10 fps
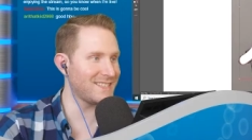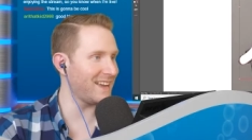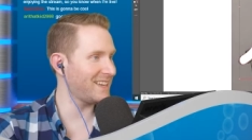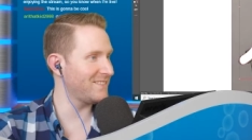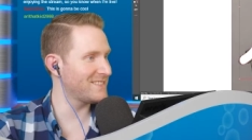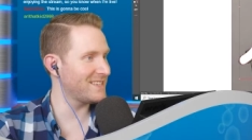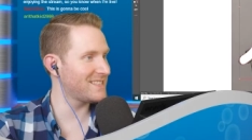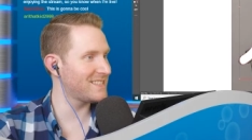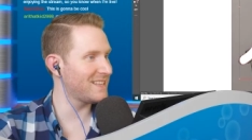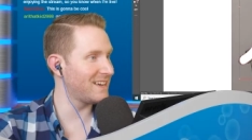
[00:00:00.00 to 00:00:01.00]
gives us
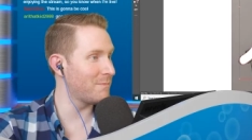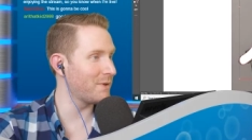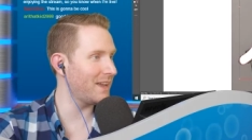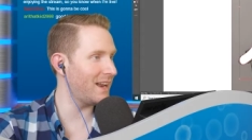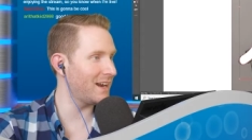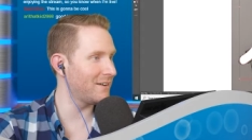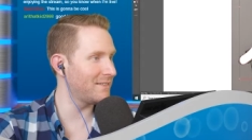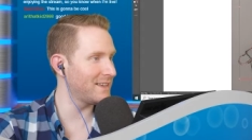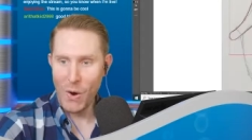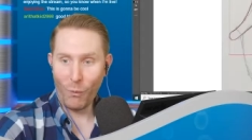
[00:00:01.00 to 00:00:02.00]
the beginning of
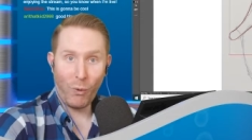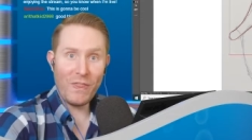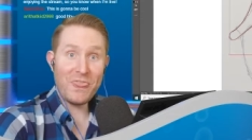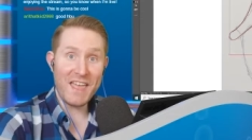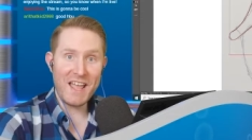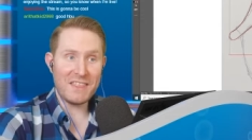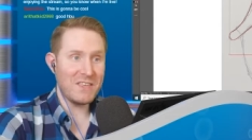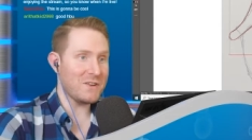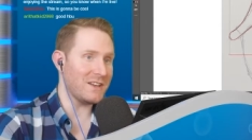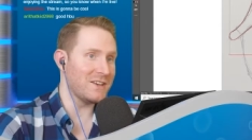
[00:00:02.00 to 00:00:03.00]
this. One thing that
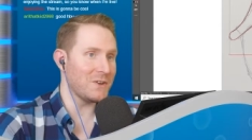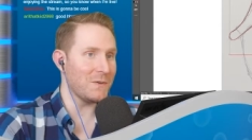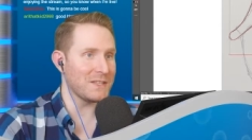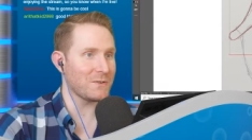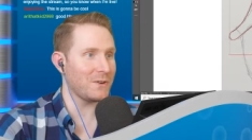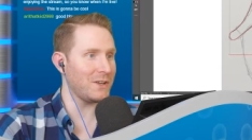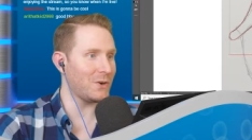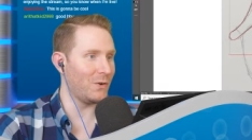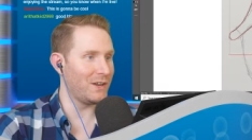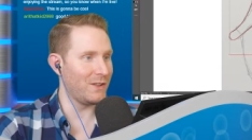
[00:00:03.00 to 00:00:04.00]
you can do that's really
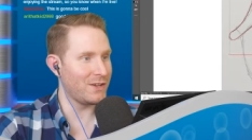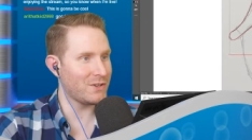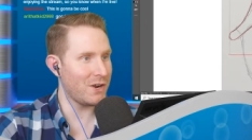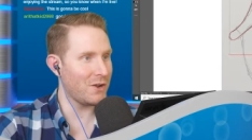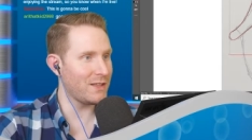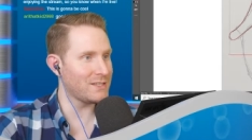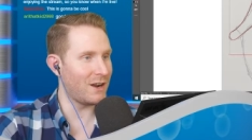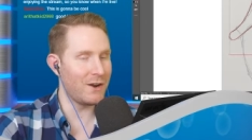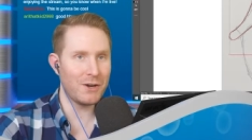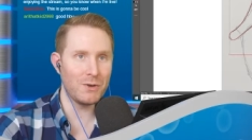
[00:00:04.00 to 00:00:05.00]
cool in Illustrator, that's an
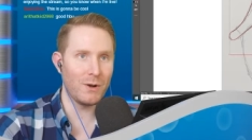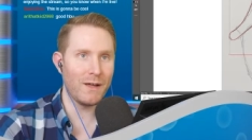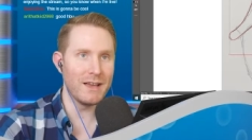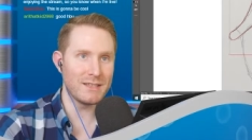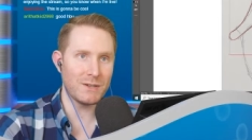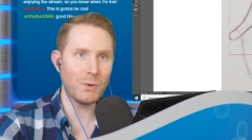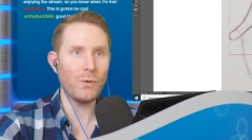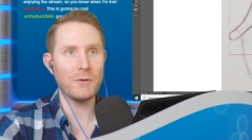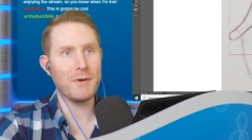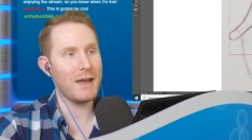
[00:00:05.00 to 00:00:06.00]
underutilized tool
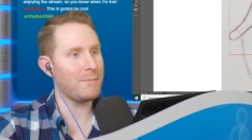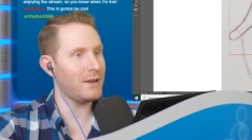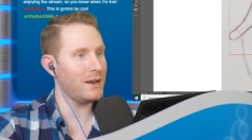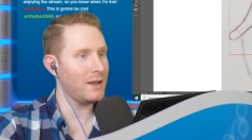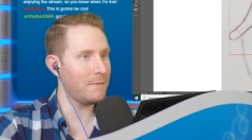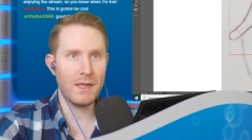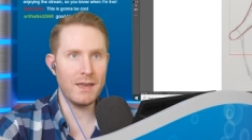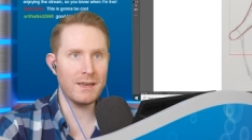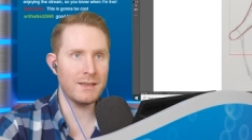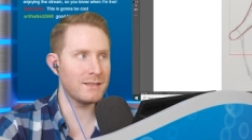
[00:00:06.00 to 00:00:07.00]
in my opinion,
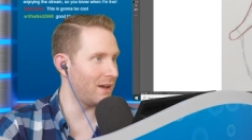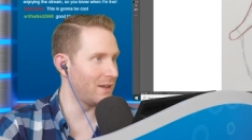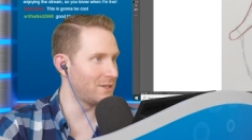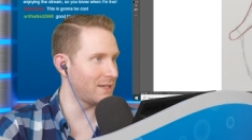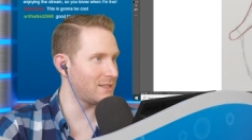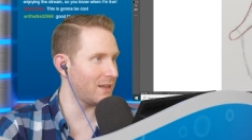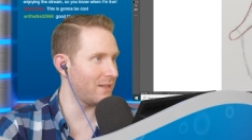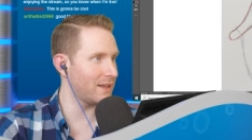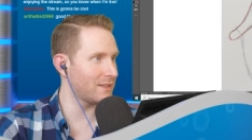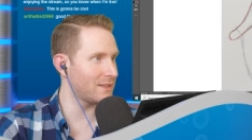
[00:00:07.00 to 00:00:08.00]
is adjusting
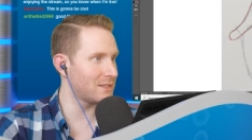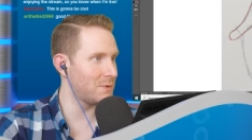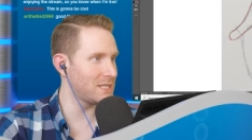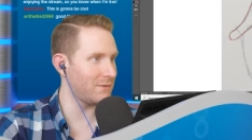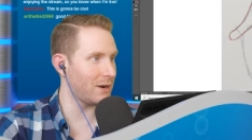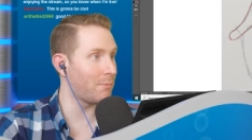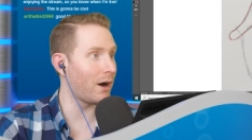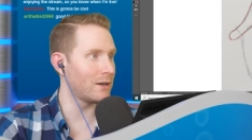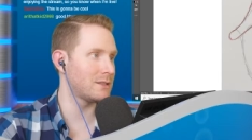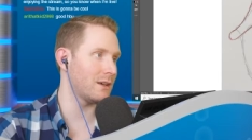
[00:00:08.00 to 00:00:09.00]
like specific
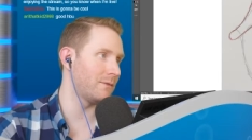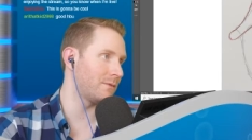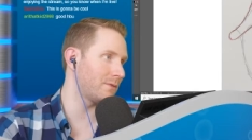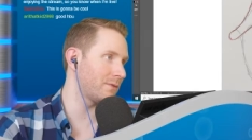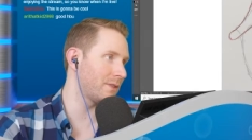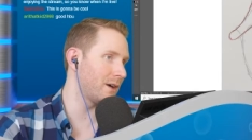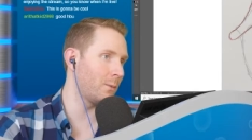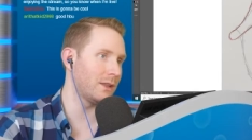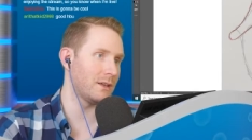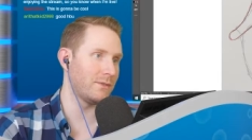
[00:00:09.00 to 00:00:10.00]
parts of the
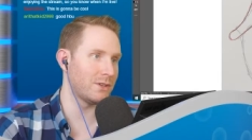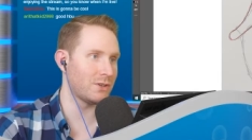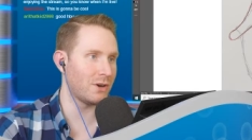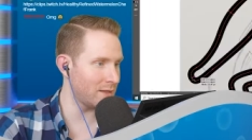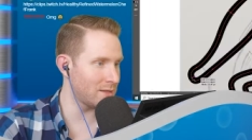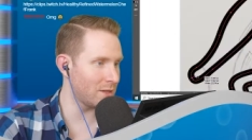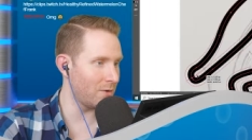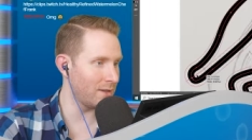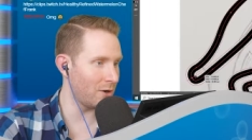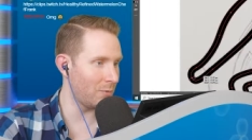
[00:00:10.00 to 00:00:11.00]
width of the stroke. So
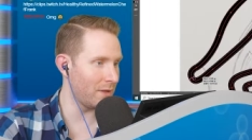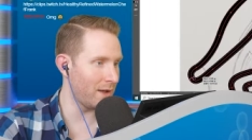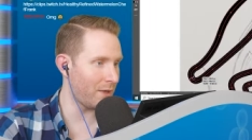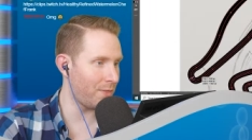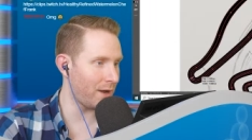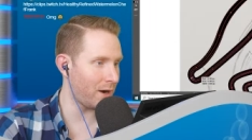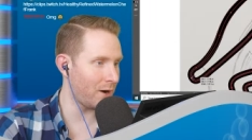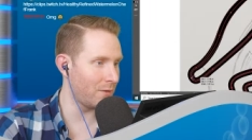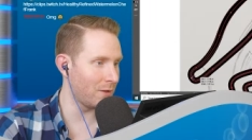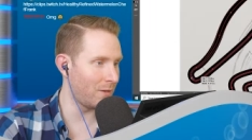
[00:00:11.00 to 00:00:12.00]
it'll be like thicker
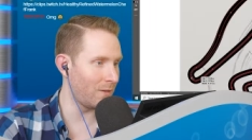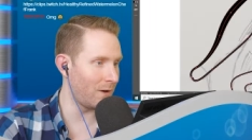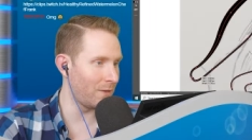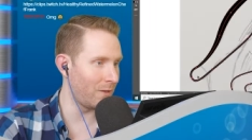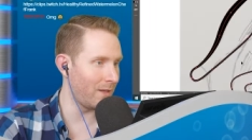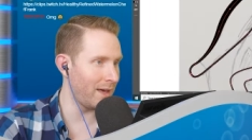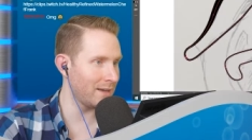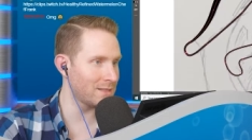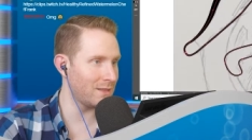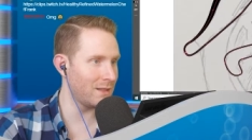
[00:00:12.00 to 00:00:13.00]
on the
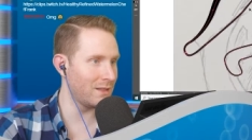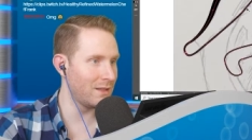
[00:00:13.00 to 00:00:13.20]
legs and then